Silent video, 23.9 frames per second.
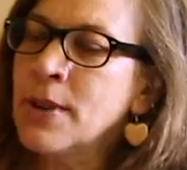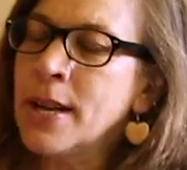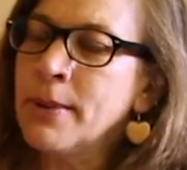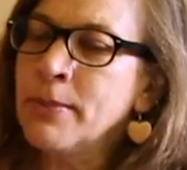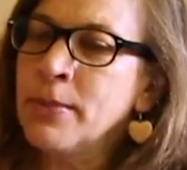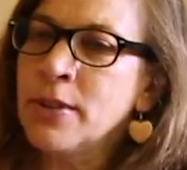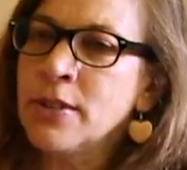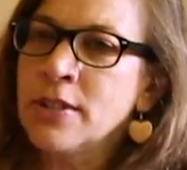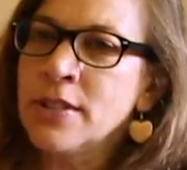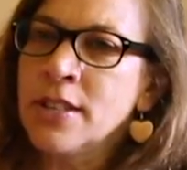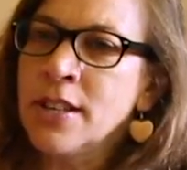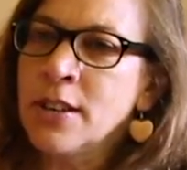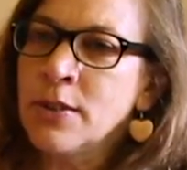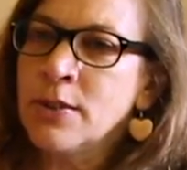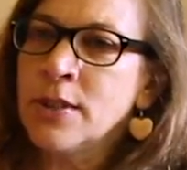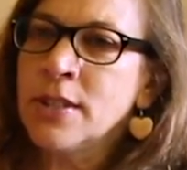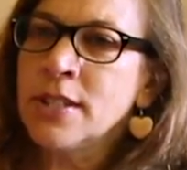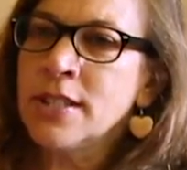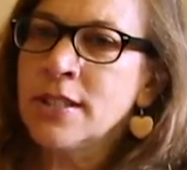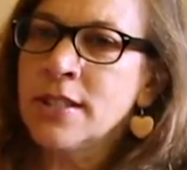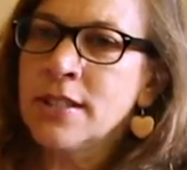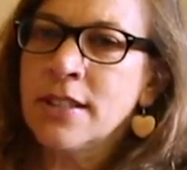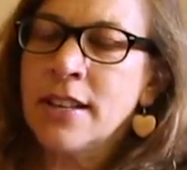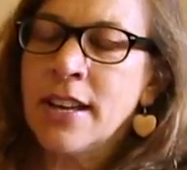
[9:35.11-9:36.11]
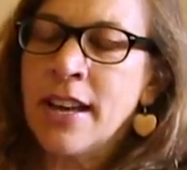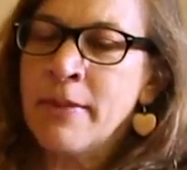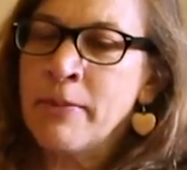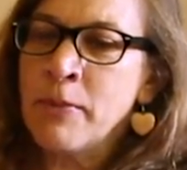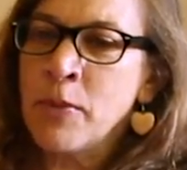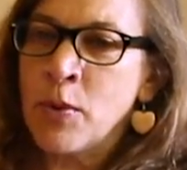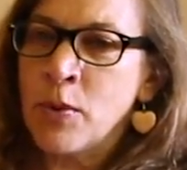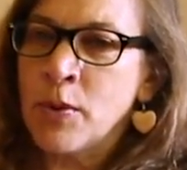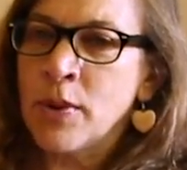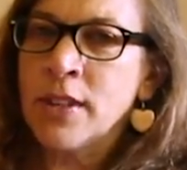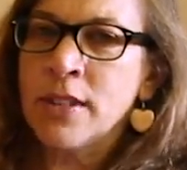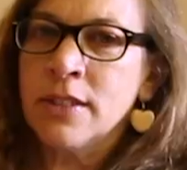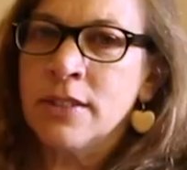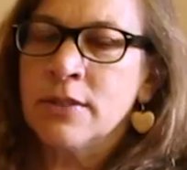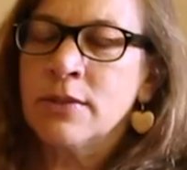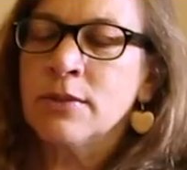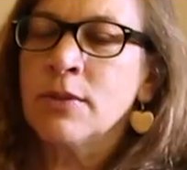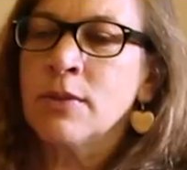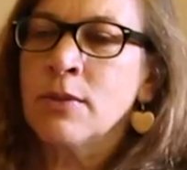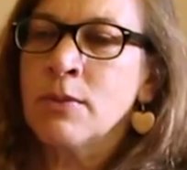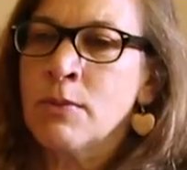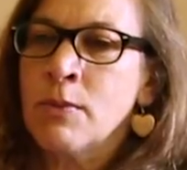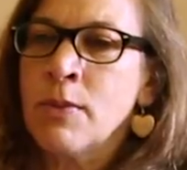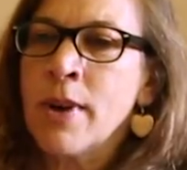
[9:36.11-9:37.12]
white person, I'm always
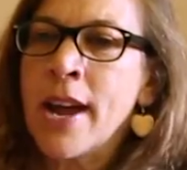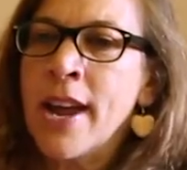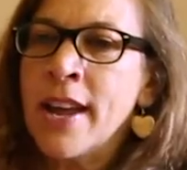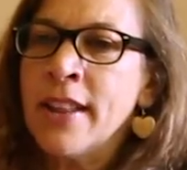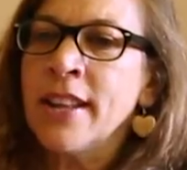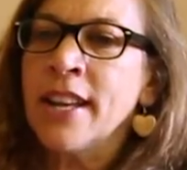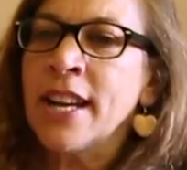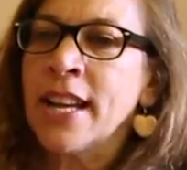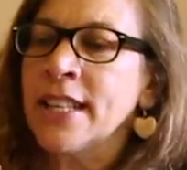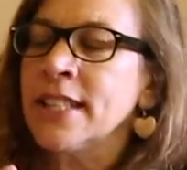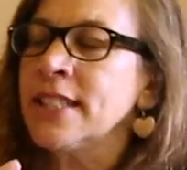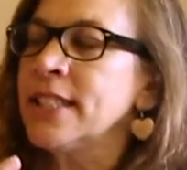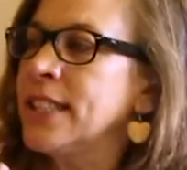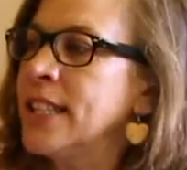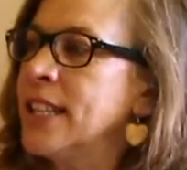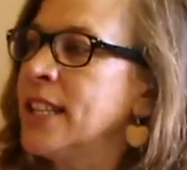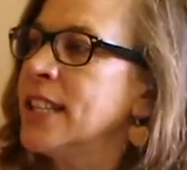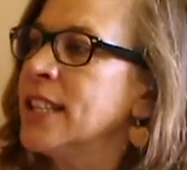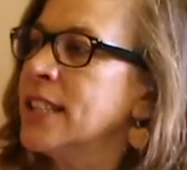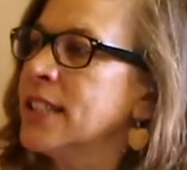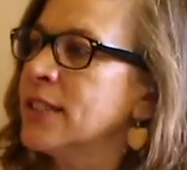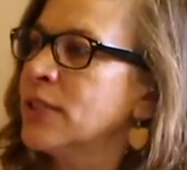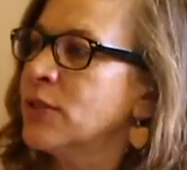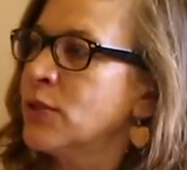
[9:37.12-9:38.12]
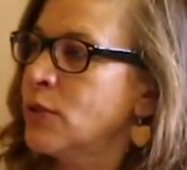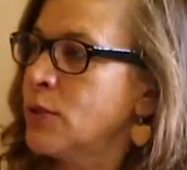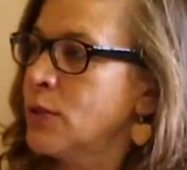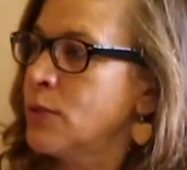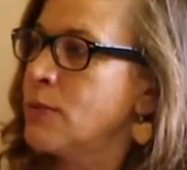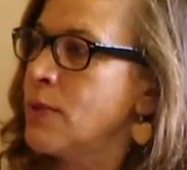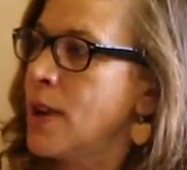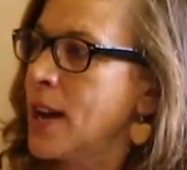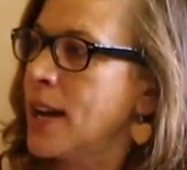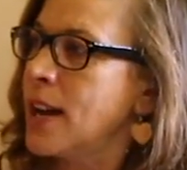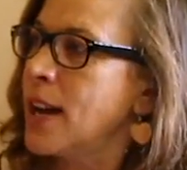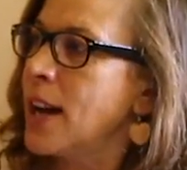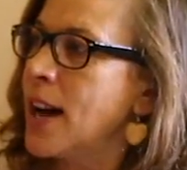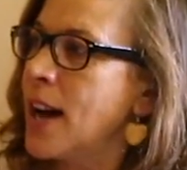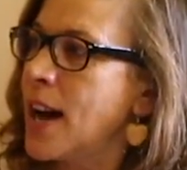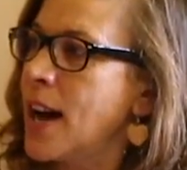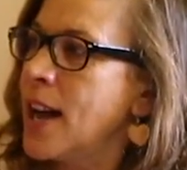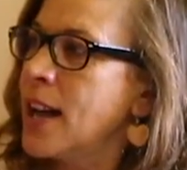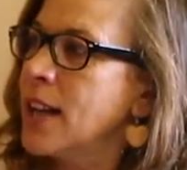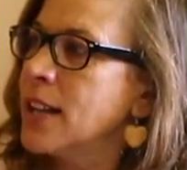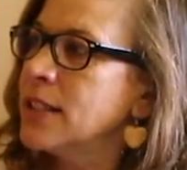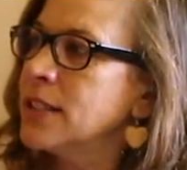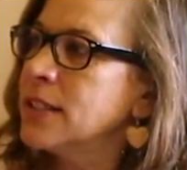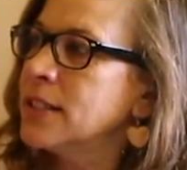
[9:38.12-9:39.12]
aware that I see this through white
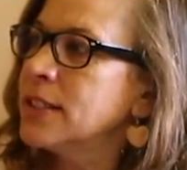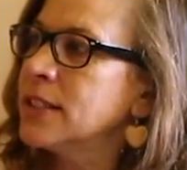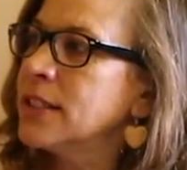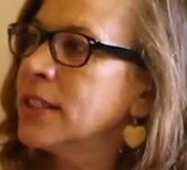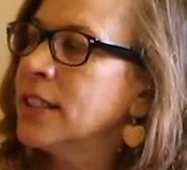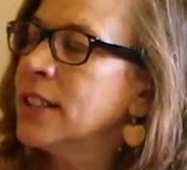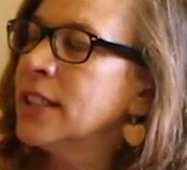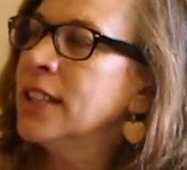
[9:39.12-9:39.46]
eyes.